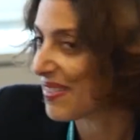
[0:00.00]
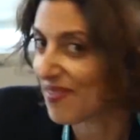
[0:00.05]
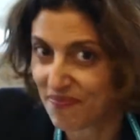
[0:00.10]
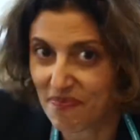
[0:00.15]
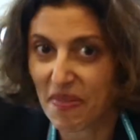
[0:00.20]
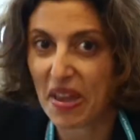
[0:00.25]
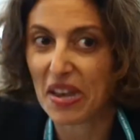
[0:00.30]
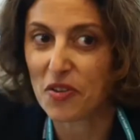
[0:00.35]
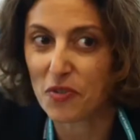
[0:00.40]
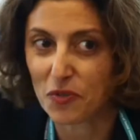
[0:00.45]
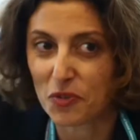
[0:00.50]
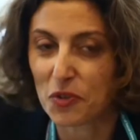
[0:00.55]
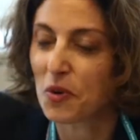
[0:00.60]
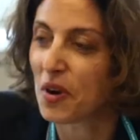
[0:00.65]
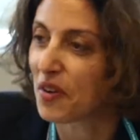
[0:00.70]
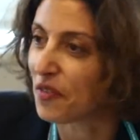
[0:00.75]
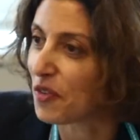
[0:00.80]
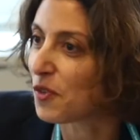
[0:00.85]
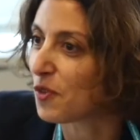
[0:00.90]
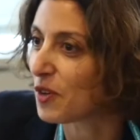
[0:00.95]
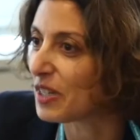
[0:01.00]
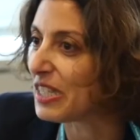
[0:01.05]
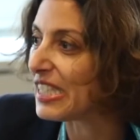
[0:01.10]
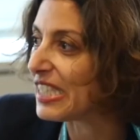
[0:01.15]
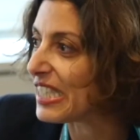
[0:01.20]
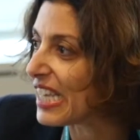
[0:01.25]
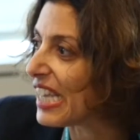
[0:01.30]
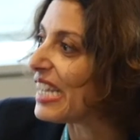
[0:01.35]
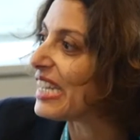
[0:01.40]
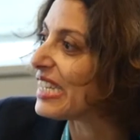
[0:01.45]
many of you have already
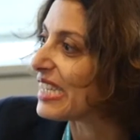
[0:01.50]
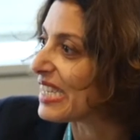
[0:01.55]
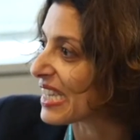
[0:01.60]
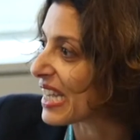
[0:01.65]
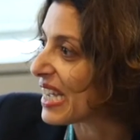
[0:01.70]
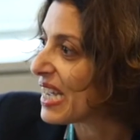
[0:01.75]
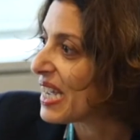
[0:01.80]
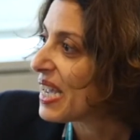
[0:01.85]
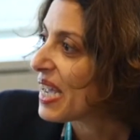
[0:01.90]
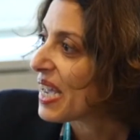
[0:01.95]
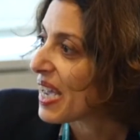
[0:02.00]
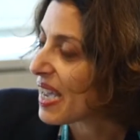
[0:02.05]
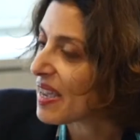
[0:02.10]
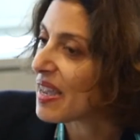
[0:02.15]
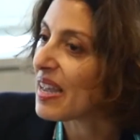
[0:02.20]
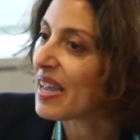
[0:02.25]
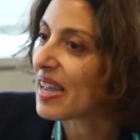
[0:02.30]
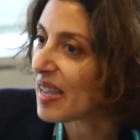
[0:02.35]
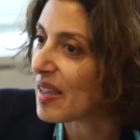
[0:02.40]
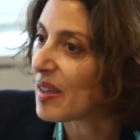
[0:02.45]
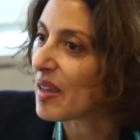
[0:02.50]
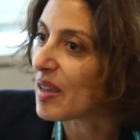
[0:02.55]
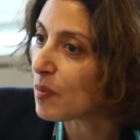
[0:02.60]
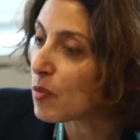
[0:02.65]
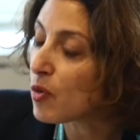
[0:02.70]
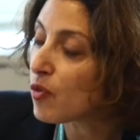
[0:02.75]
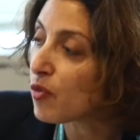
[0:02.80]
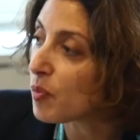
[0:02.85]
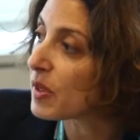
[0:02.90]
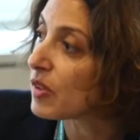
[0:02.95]
said, a
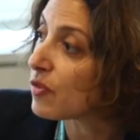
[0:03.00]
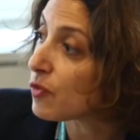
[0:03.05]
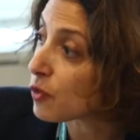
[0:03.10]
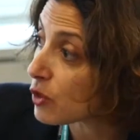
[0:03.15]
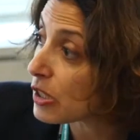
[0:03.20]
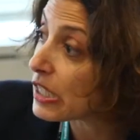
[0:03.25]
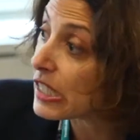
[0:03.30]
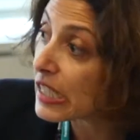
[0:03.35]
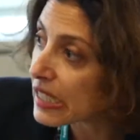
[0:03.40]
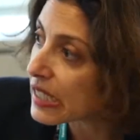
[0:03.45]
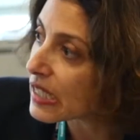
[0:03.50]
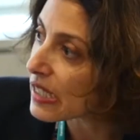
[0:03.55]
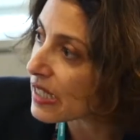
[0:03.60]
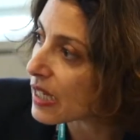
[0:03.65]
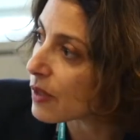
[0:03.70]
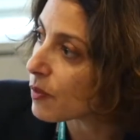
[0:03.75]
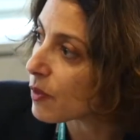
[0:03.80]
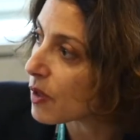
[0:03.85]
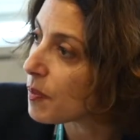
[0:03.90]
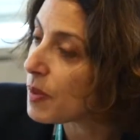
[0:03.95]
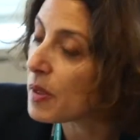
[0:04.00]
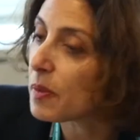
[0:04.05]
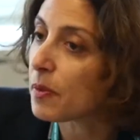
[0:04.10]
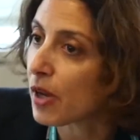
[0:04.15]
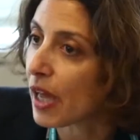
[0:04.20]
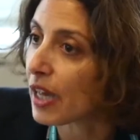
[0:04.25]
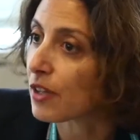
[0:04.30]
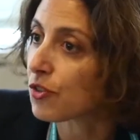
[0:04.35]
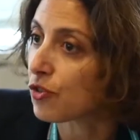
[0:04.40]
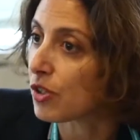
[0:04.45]
movement for dignity, where
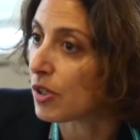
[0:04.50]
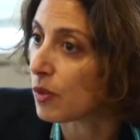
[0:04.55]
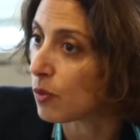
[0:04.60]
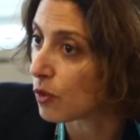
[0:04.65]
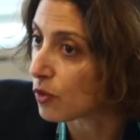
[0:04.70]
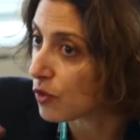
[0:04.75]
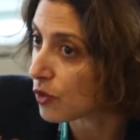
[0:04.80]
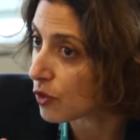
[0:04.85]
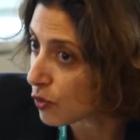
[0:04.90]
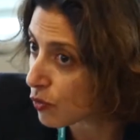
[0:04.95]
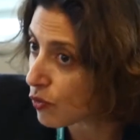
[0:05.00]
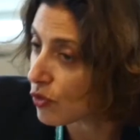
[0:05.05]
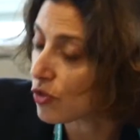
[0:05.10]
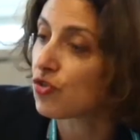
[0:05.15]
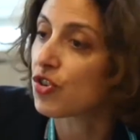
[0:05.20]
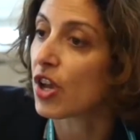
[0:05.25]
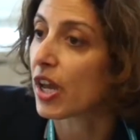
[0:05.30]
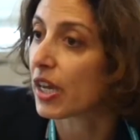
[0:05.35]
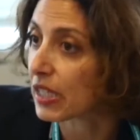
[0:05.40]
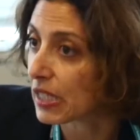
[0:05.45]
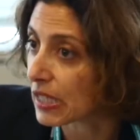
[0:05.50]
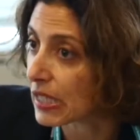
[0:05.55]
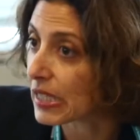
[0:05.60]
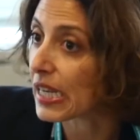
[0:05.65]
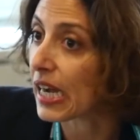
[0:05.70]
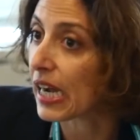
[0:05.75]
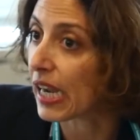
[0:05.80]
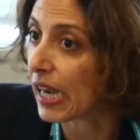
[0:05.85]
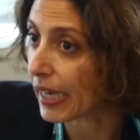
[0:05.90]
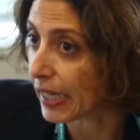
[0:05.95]
people actually wanted to reject
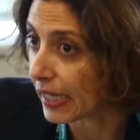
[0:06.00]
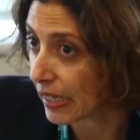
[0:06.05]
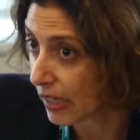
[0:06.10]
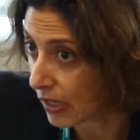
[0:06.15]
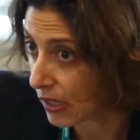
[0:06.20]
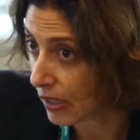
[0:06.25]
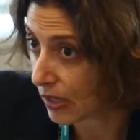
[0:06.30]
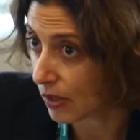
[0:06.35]
entirely